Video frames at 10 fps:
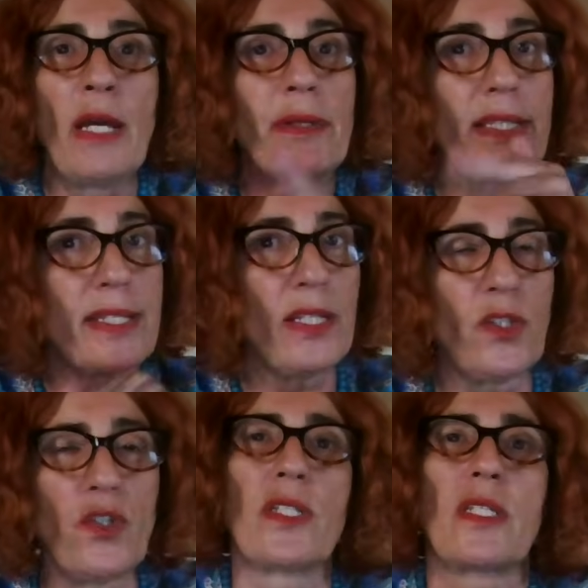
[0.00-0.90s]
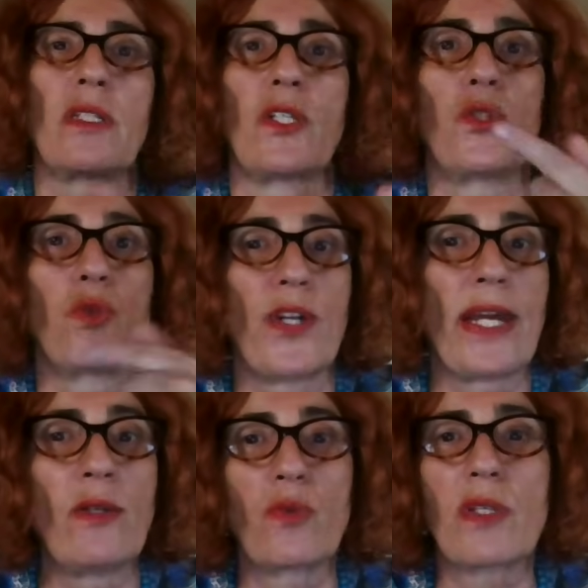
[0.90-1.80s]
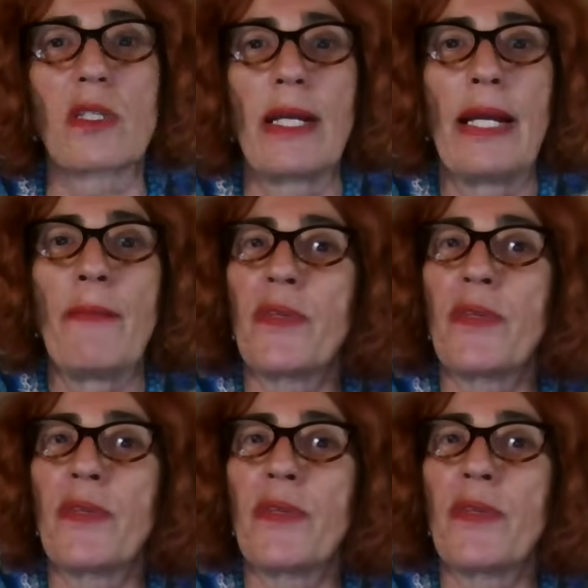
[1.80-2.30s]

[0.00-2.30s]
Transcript: But it's interesting that Uranus